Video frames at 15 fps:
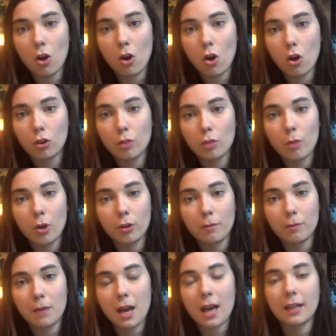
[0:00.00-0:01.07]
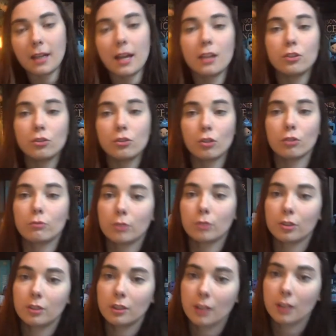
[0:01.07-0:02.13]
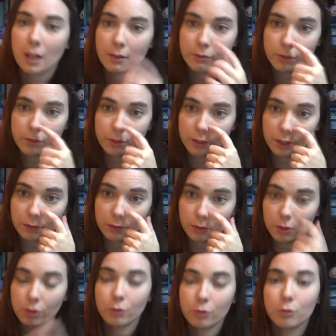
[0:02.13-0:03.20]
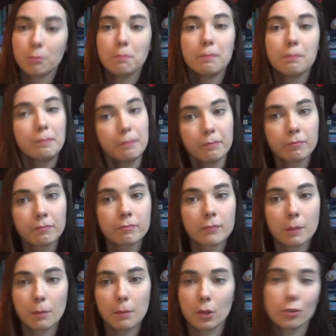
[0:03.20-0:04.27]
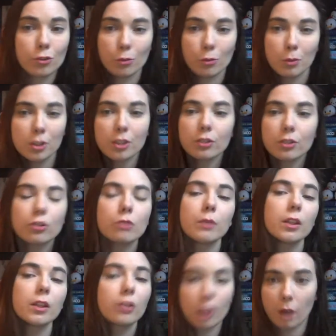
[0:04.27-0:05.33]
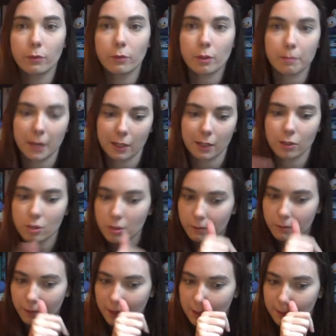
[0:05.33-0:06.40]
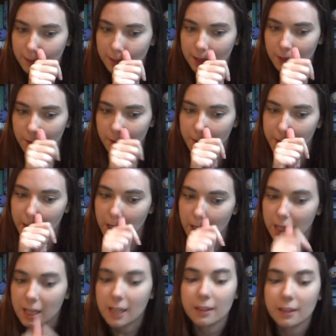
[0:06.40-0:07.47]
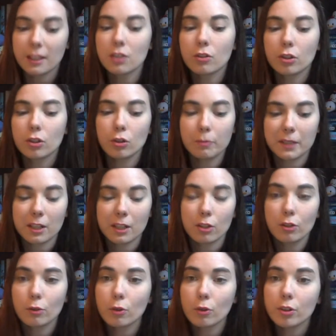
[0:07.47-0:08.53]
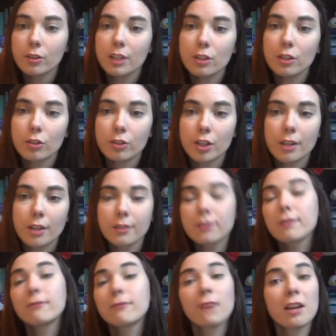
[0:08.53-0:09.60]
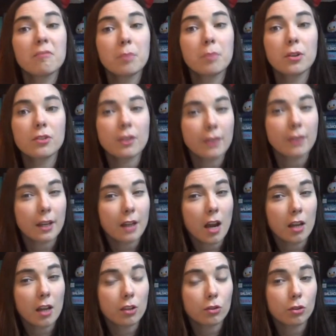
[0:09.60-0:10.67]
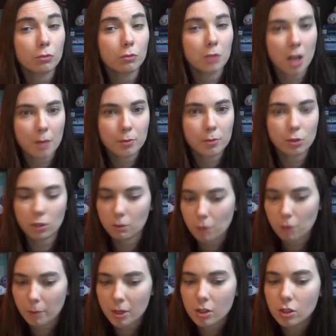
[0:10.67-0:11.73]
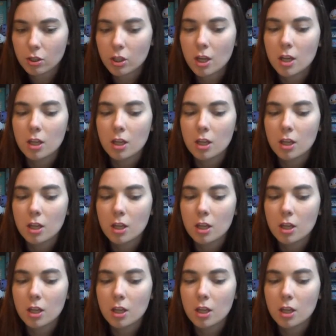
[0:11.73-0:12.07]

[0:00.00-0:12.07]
on the bottom and I do not want to have to lift all those books. So we'll just do with cover pictures for this video. These are in no particular order, these are just five books that I thought were absolutely rubbish.